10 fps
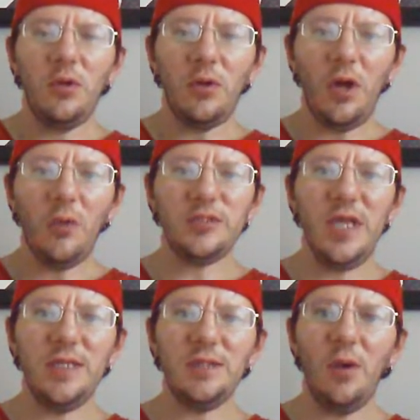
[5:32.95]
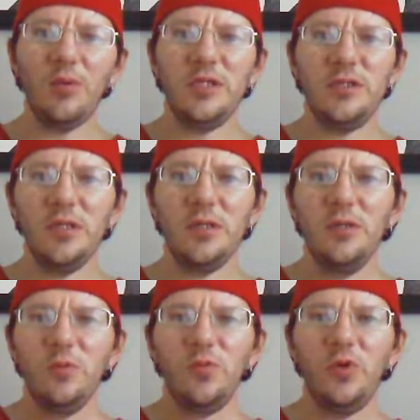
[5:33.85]
or always hating on each other
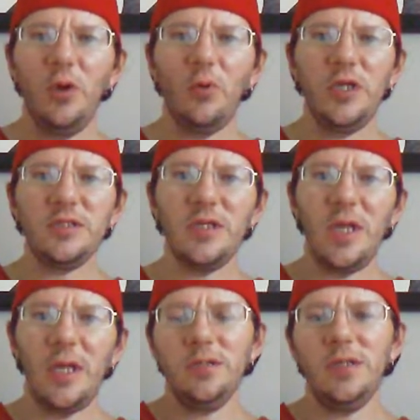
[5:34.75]
for no reason. Like,